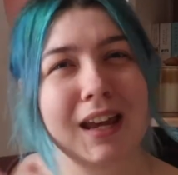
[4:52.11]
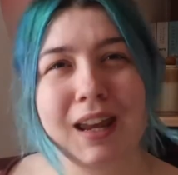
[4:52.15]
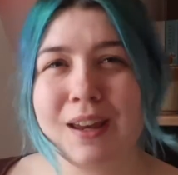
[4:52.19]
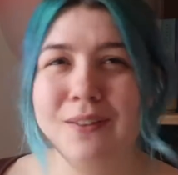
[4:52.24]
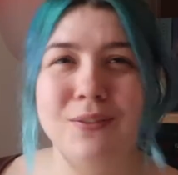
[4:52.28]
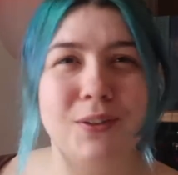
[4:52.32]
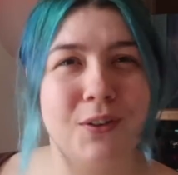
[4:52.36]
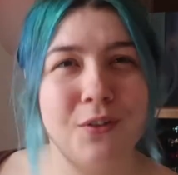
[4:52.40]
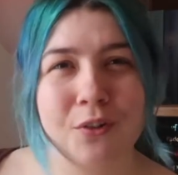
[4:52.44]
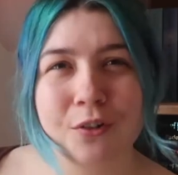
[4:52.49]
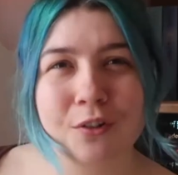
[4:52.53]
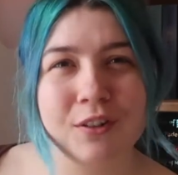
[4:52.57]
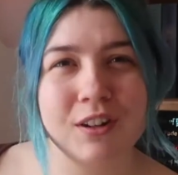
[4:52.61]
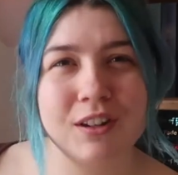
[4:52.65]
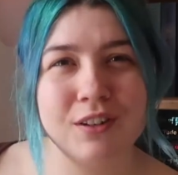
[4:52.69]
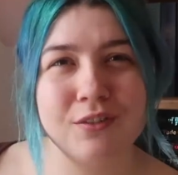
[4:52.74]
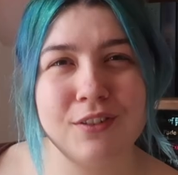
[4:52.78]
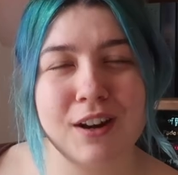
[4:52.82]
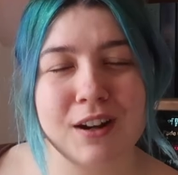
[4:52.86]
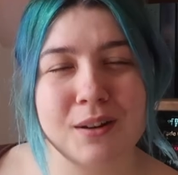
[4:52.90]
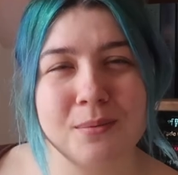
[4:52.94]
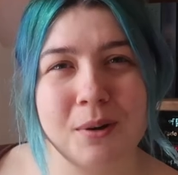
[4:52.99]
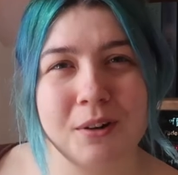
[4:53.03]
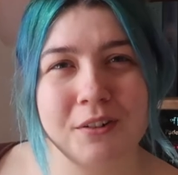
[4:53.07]
If you've already
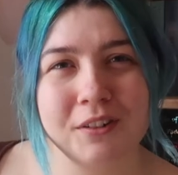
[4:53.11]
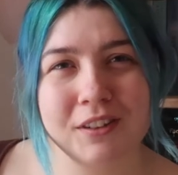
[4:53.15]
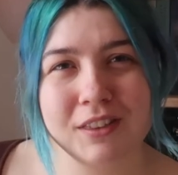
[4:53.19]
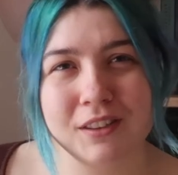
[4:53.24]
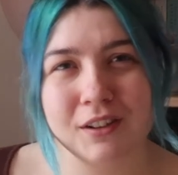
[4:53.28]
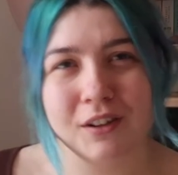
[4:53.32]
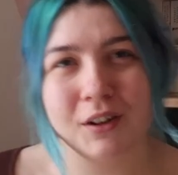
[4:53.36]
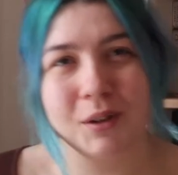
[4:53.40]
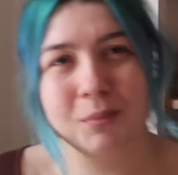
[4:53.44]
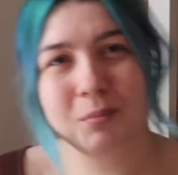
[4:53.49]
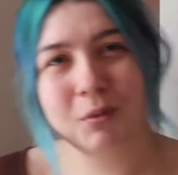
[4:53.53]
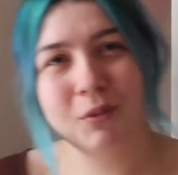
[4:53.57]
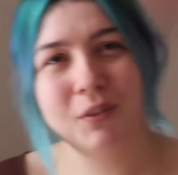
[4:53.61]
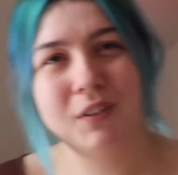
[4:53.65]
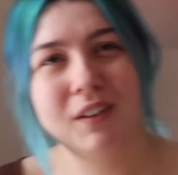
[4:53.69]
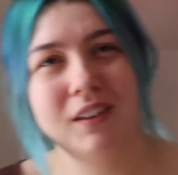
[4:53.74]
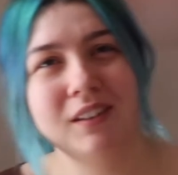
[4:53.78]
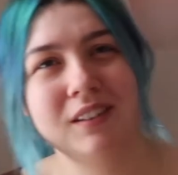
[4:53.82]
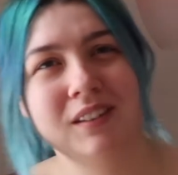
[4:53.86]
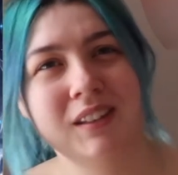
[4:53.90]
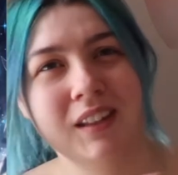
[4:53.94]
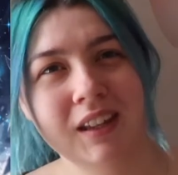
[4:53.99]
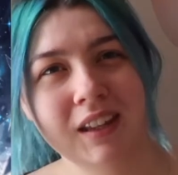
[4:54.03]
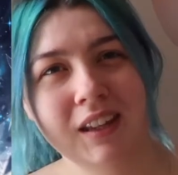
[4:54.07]
read Amari and the Night
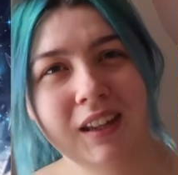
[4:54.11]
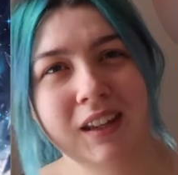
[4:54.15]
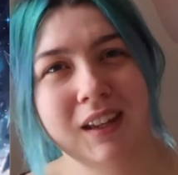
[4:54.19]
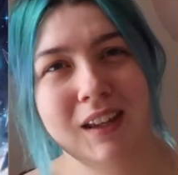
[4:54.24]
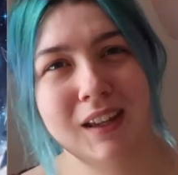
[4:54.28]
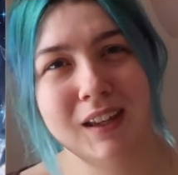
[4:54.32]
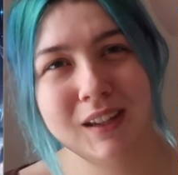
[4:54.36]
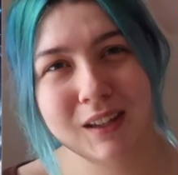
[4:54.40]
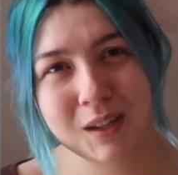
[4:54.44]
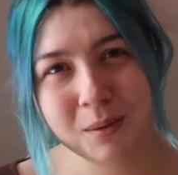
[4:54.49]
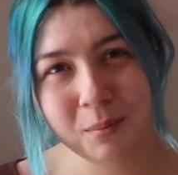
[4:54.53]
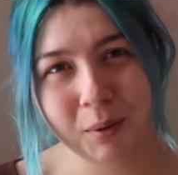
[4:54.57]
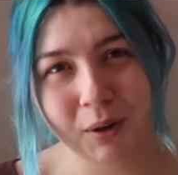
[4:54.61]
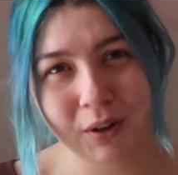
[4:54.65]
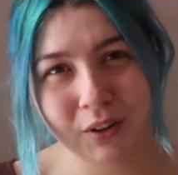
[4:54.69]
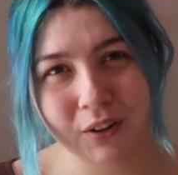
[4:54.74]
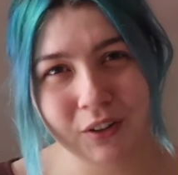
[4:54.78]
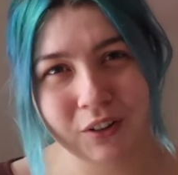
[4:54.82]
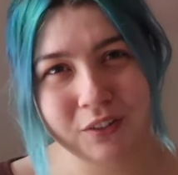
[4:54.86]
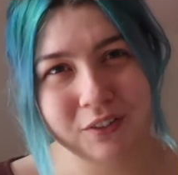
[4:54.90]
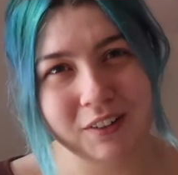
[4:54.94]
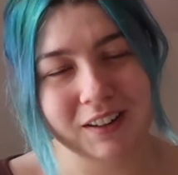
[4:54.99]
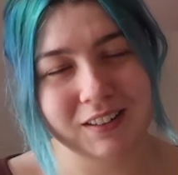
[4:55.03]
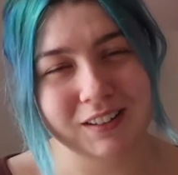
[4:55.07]
Brothers, you might
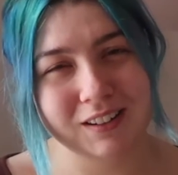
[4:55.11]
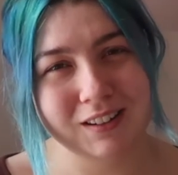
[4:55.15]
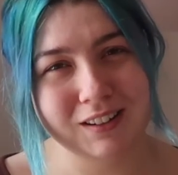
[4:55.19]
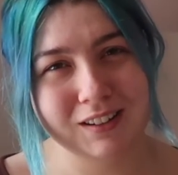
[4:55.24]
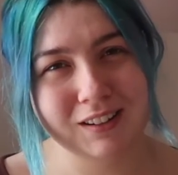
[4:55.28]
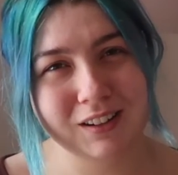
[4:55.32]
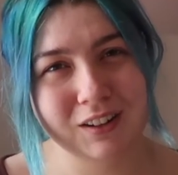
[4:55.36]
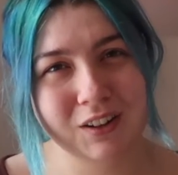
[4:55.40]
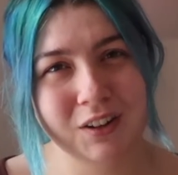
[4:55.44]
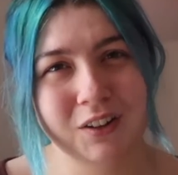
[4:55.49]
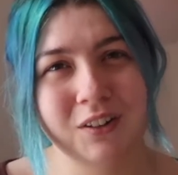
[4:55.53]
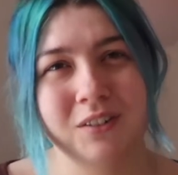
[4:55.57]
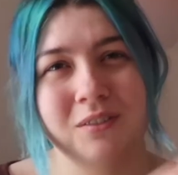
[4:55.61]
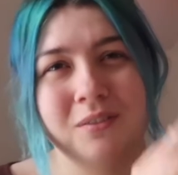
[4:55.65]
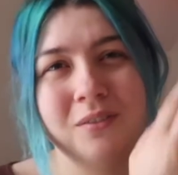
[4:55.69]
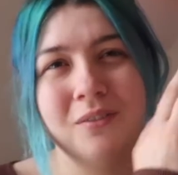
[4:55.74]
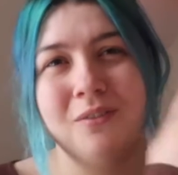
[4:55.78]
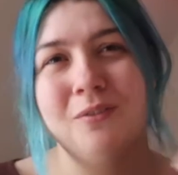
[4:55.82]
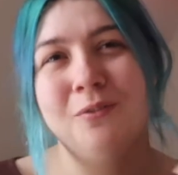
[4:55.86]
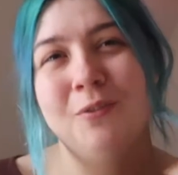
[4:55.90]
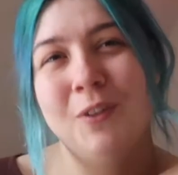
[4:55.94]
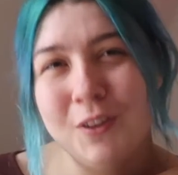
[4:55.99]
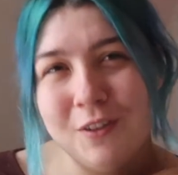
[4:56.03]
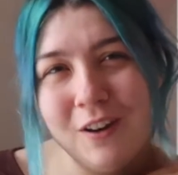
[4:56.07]
like Raising Dion.
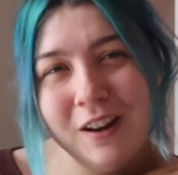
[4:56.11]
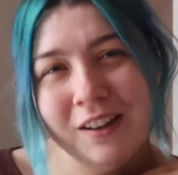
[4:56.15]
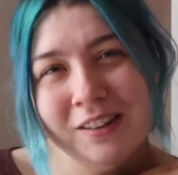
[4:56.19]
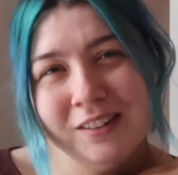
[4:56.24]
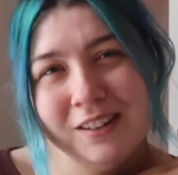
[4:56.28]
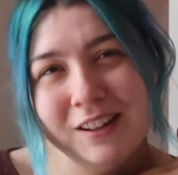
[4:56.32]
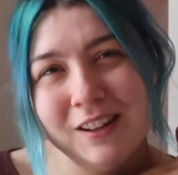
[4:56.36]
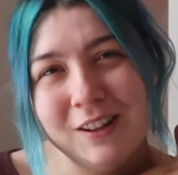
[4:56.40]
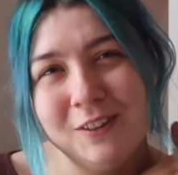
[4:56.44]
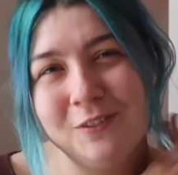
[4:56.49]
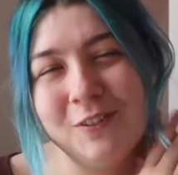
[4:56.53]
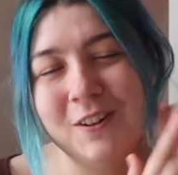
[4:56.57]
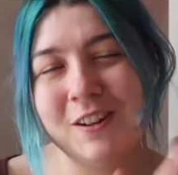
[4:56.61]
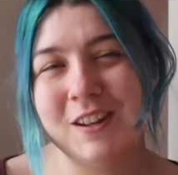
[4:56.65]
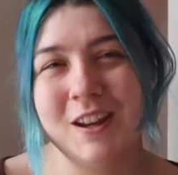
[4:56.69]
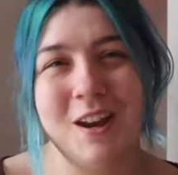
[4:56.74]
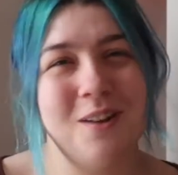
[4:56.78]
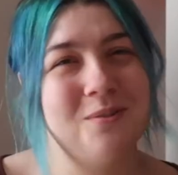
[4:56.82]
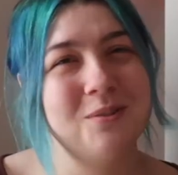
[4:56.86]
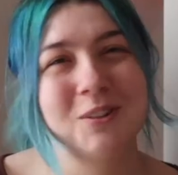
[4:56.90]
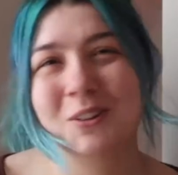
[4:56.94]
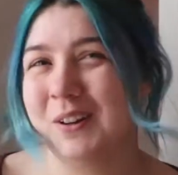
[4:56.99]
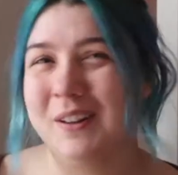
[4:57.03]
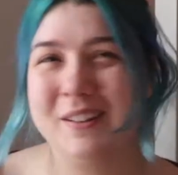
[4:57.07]
For the rest of this
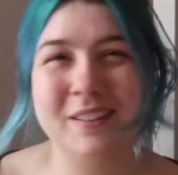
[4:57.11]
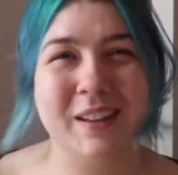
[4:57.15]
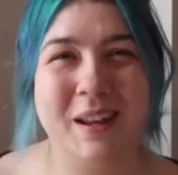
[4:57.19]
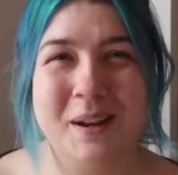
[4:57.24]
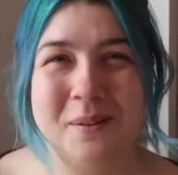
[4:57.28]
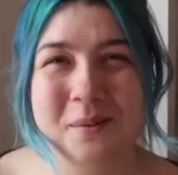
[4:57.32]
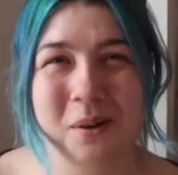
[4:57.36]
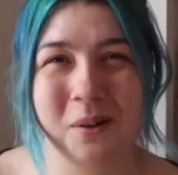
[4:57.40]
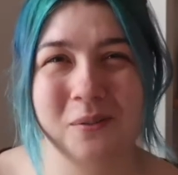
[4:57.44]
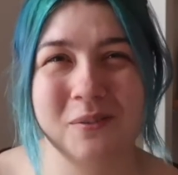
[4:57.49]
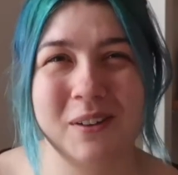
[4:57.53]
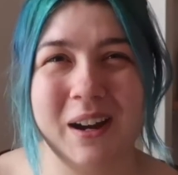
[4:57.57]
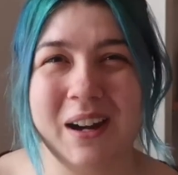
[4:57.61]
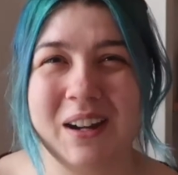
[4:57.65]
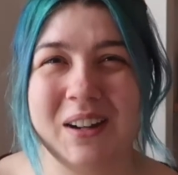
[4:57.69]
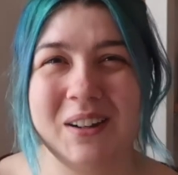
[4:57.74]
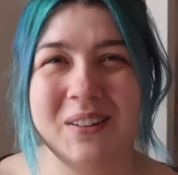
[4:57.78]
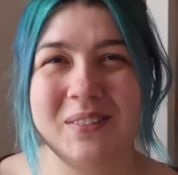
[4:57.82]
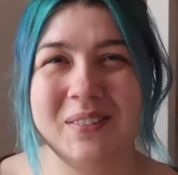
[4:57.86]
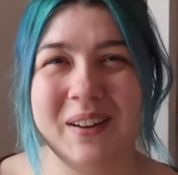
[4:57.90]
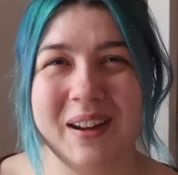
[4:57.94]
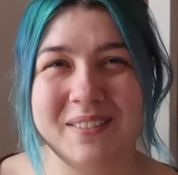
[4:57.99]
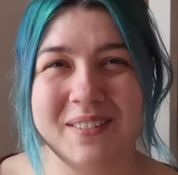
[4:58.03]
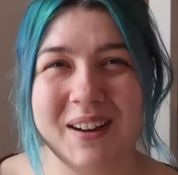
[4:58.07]
video, I'm just going to say it one
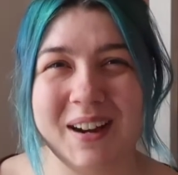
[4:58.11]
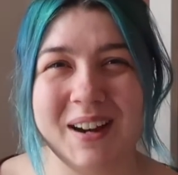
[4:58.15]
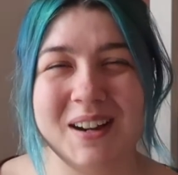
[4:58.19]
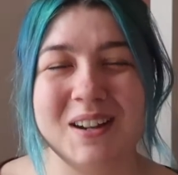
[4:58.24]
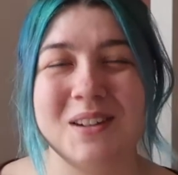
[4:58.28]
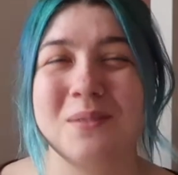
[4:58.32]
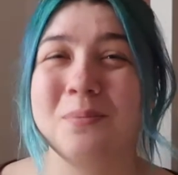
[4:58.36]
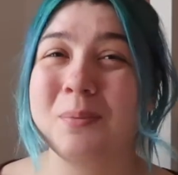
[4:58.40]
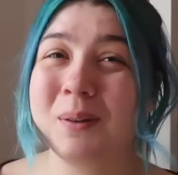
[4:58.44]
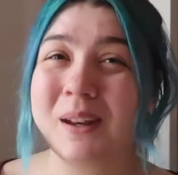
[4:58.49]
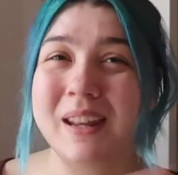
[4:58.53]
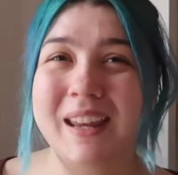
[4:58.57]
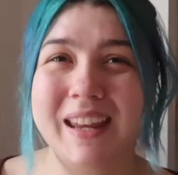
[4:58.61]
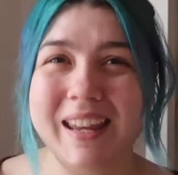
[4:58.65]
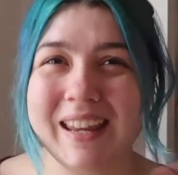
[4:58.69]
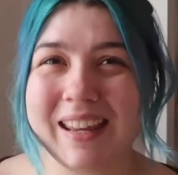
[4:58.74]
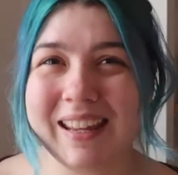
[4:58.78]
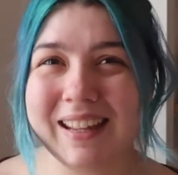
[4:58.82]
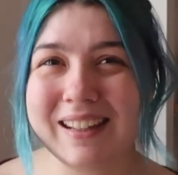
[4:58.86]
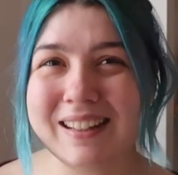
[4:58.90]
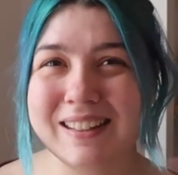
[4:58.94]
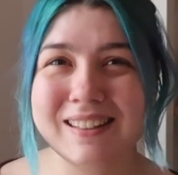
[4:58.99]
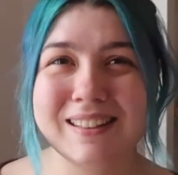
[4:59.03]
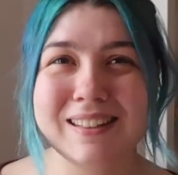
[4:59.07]
way around, but it
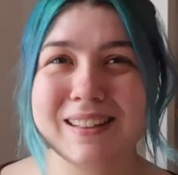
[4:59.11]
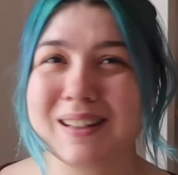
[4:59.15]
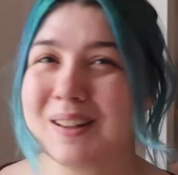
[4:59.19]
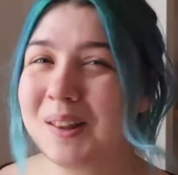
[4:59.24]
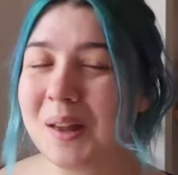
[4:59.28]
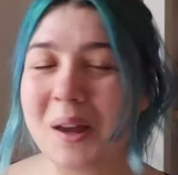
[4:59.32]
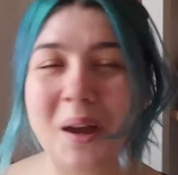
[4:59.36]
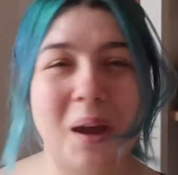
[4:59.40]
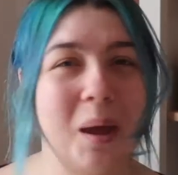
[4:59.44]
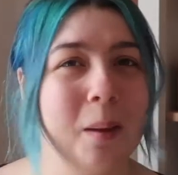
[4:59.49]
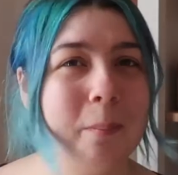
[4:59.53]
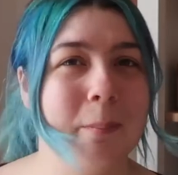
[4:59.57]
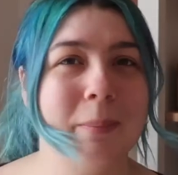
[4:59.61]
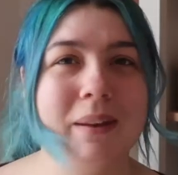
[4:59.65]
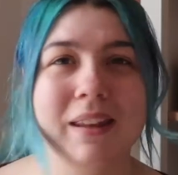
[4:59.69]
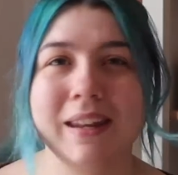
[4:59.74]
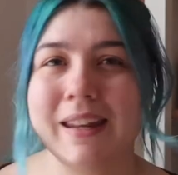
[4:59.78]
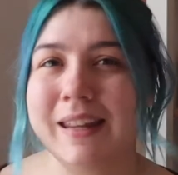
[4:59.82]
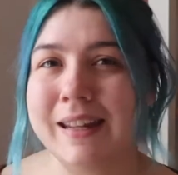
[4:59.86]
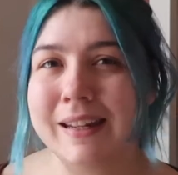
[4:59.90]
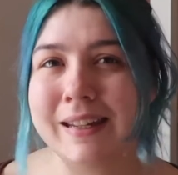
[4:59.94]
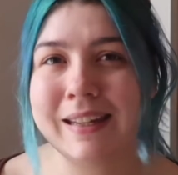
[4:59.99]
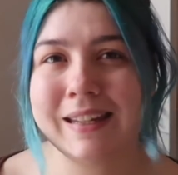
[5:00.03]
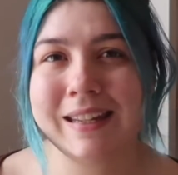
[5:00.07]
is
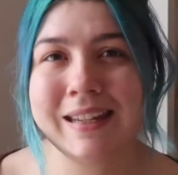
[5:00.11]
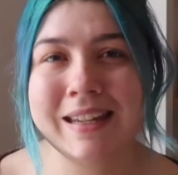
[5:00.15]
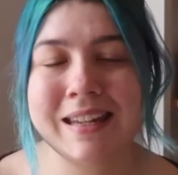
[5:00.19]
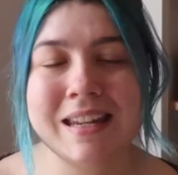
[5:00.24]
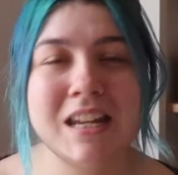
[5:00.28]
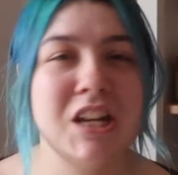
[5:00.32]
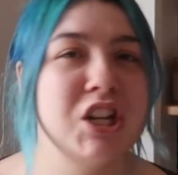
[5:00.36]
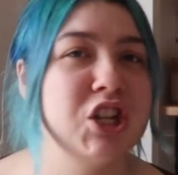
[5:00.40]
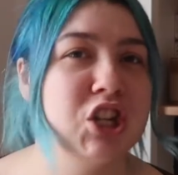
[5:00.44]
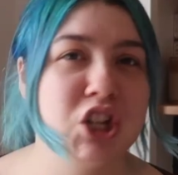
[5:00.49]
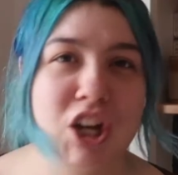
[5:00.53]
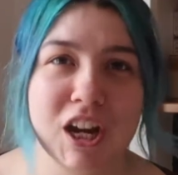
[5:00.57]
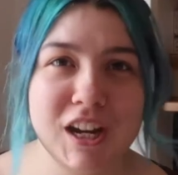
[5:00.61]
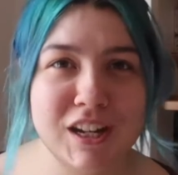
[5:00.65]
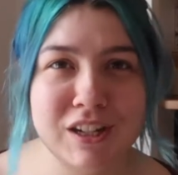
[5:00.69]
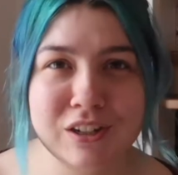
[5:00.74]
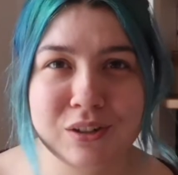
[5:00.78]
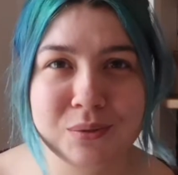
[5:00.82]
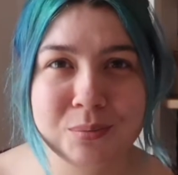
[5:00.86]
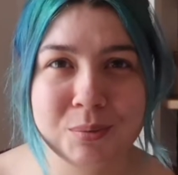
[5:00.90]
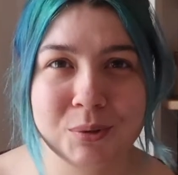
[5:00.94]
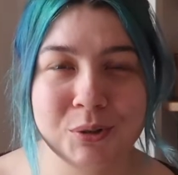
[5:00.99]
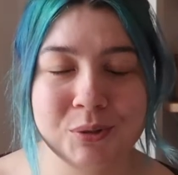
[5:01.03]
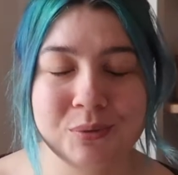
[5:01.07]
completely
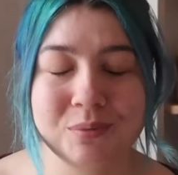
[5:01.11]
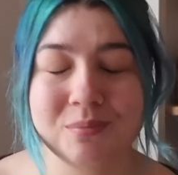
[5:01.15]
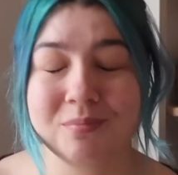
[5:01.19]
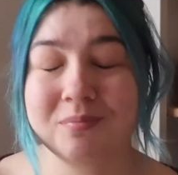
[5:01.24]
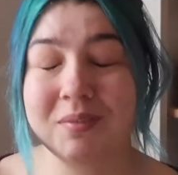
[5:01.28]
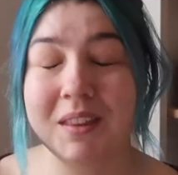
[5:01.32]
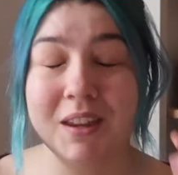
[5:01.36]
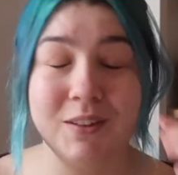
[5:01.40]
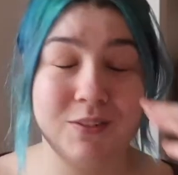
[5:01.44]
changeable.